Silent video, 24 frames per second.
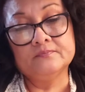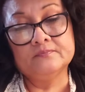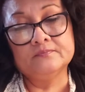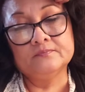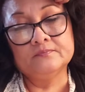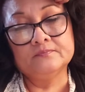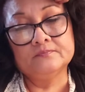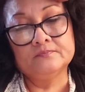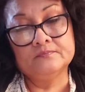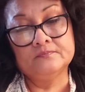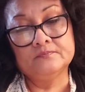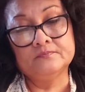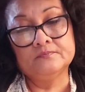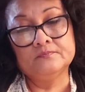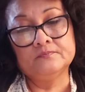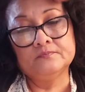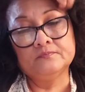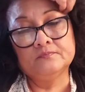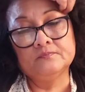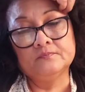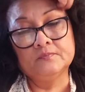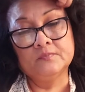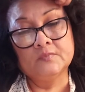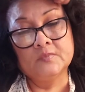
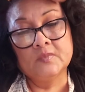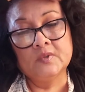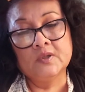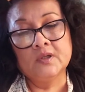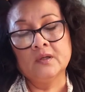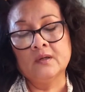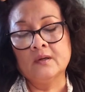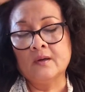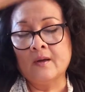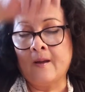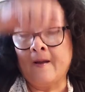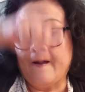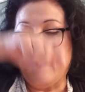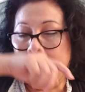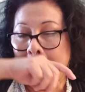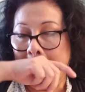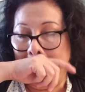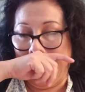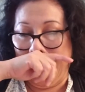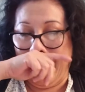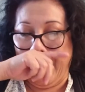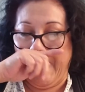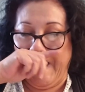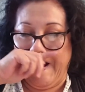
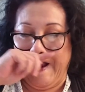Nobody speaks.